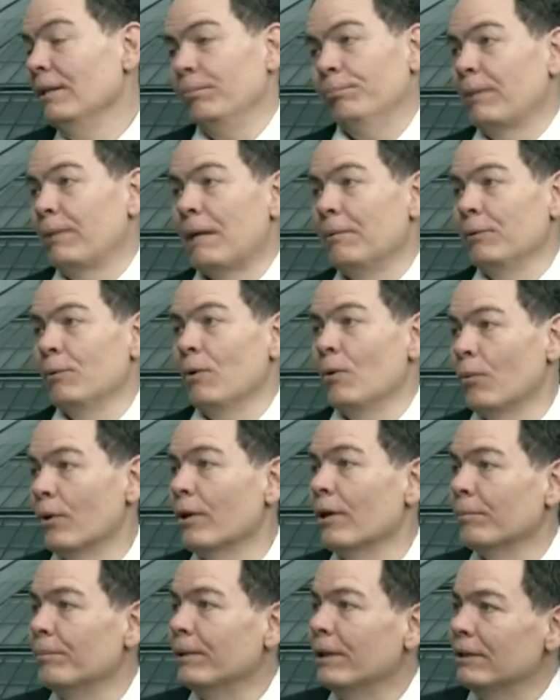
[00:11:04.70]
it probably won't
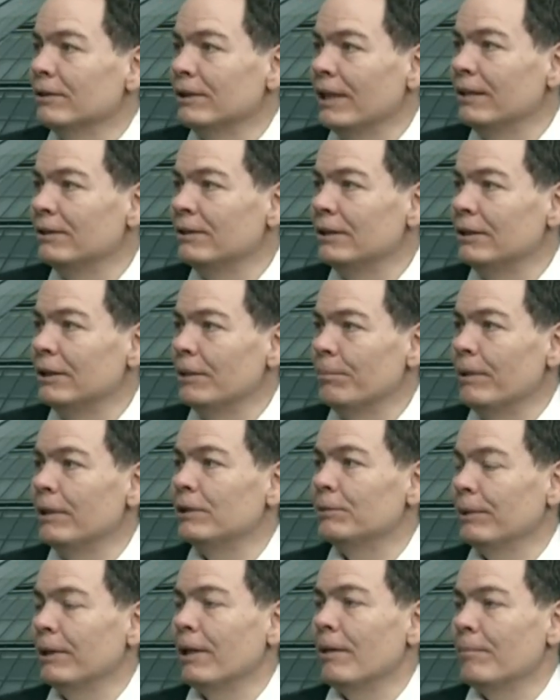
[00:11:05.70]
work, because HTTP
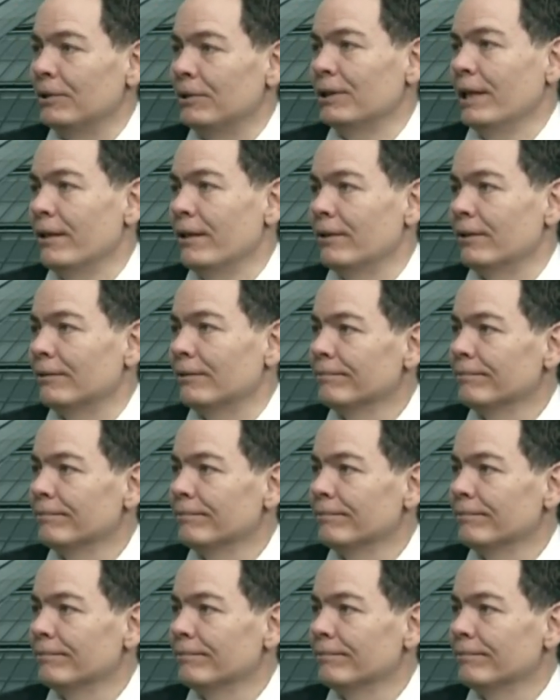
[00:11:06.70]
has become the standard.